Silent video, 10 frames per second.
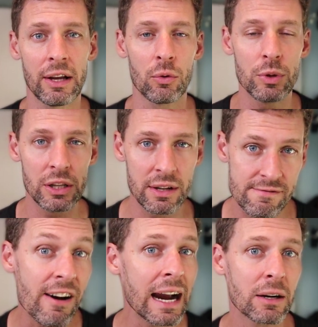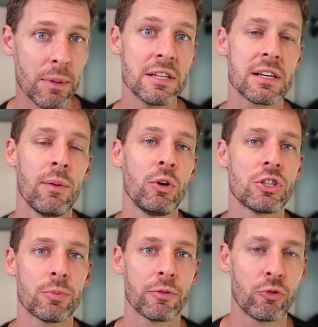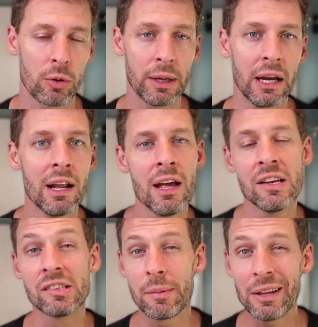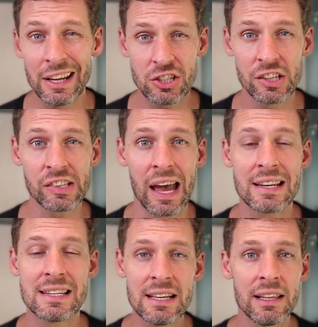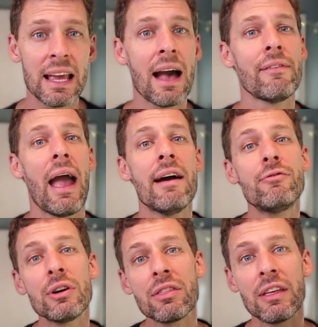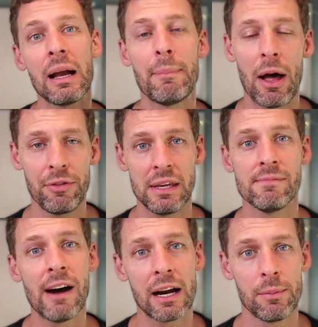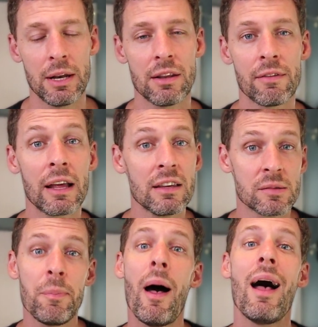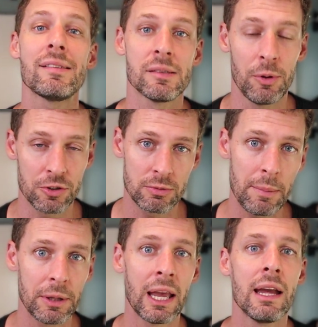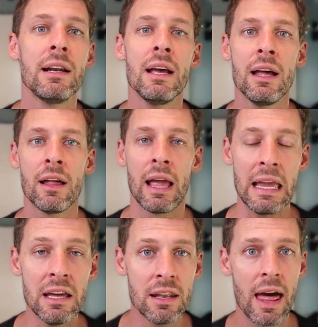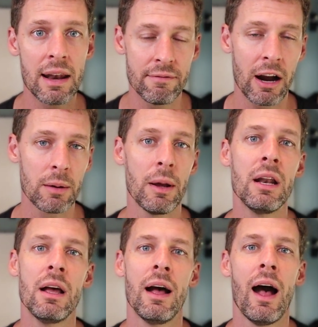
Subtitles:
like a real environment in which you're performing it. Simulations ideally have everything about the environment that is possible to replicate in that environment.